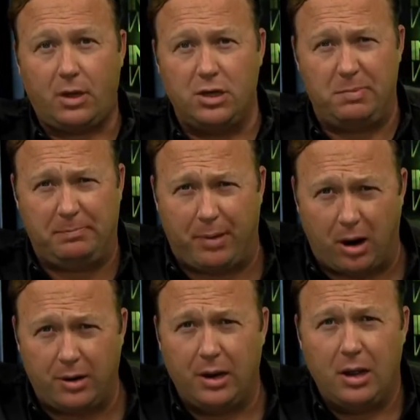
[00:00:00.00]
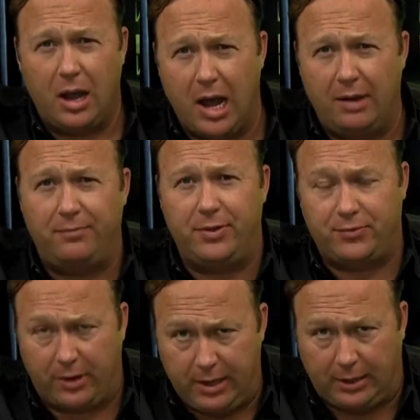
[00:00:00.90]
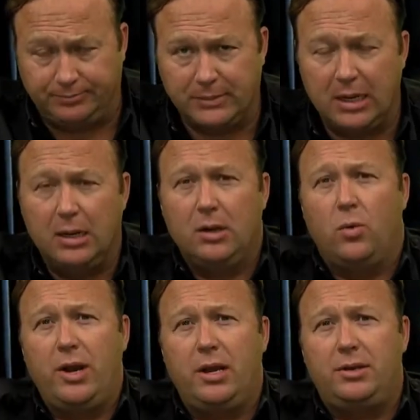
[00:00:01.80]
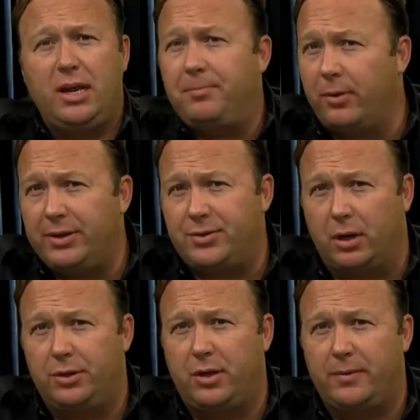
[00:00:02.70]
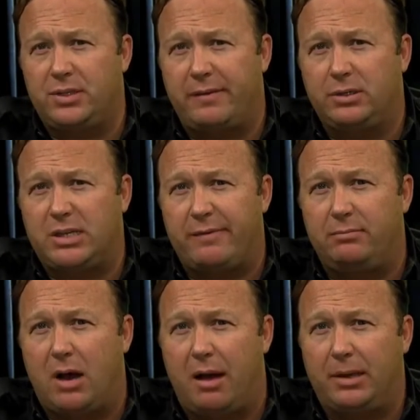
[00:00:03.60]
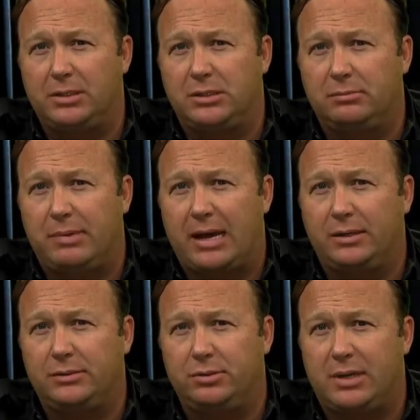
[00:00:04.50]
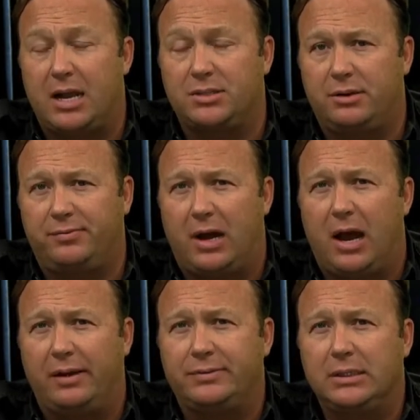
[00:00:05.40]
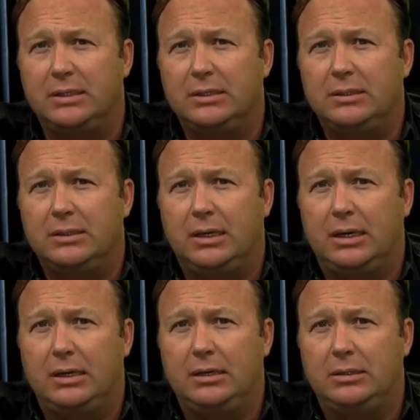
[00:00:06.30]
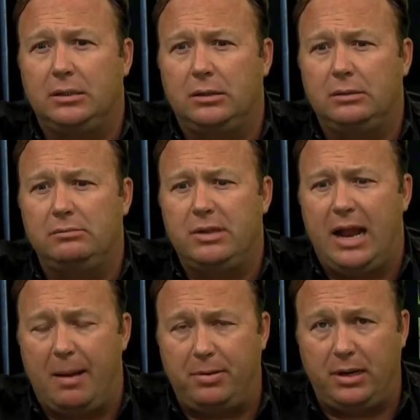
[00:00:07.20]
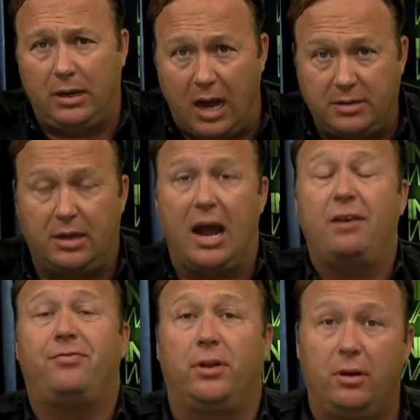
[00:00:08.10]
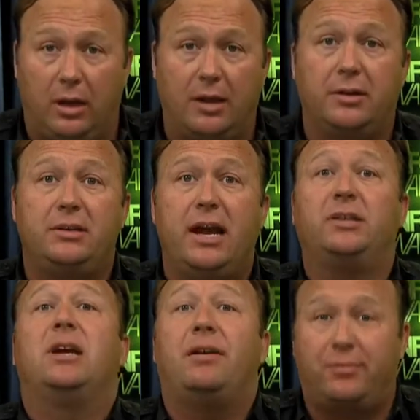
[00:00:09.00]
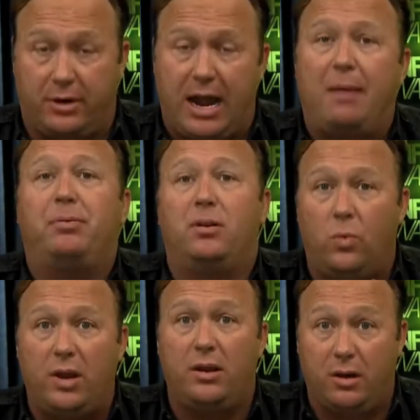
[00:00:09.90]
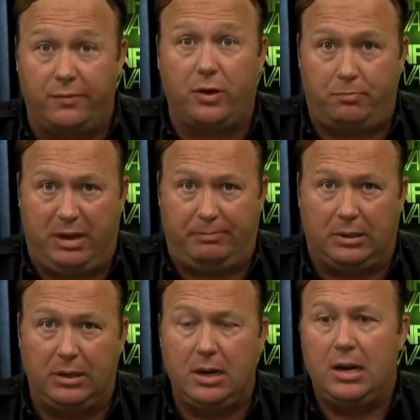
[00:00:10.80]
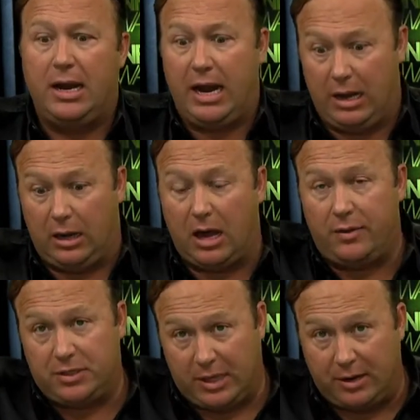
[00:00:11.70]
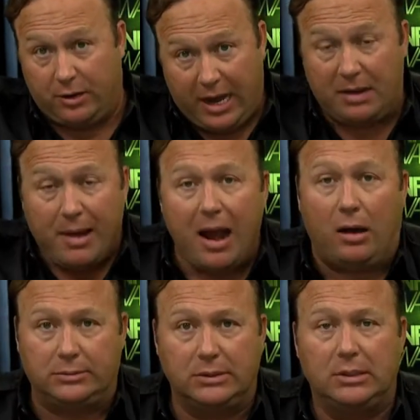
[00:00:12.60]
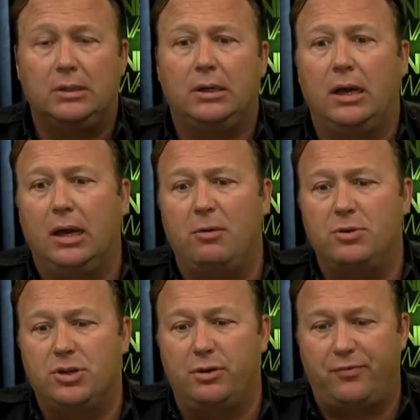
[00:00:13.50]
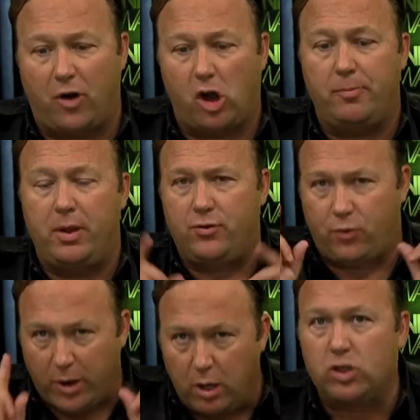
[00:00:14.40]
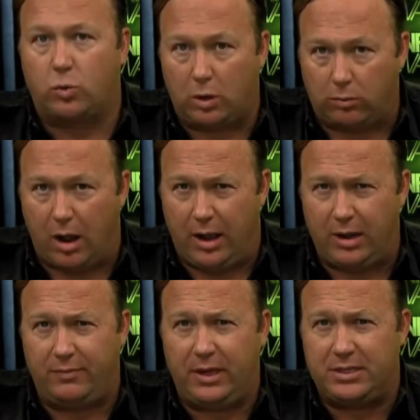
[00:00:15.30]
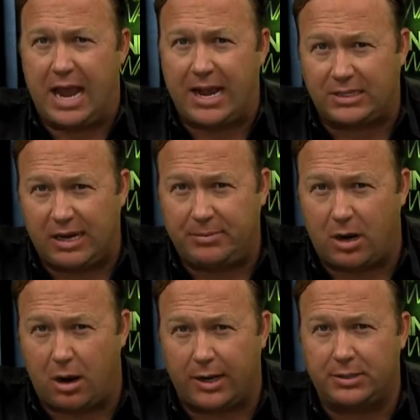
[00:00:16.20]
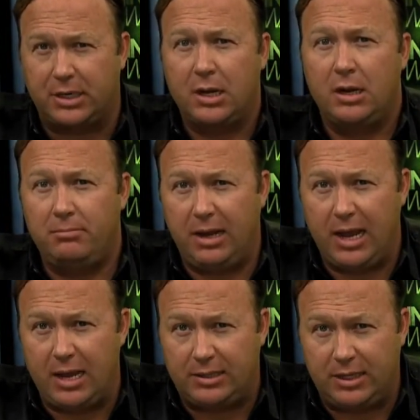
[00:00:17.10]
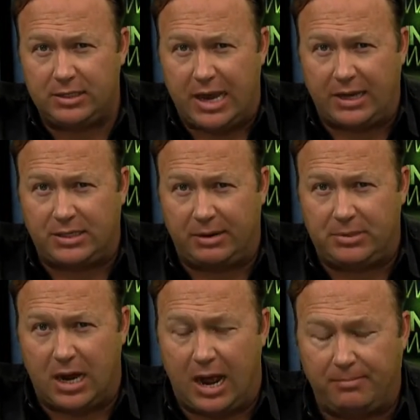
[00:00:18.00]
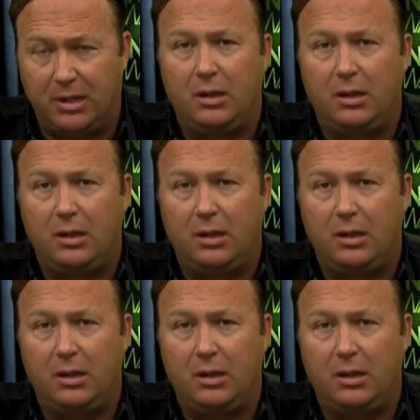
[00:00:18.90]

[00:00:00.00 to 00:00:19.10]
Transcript: to be part of the drill. We did deep research on the 7/7 bombings back in 2005 that happened in London. I flew to London days after it happened and went and interviewed people. And a lot of this later came out and was confirmed that drills were run of the exact same targets being hit at the exact same time,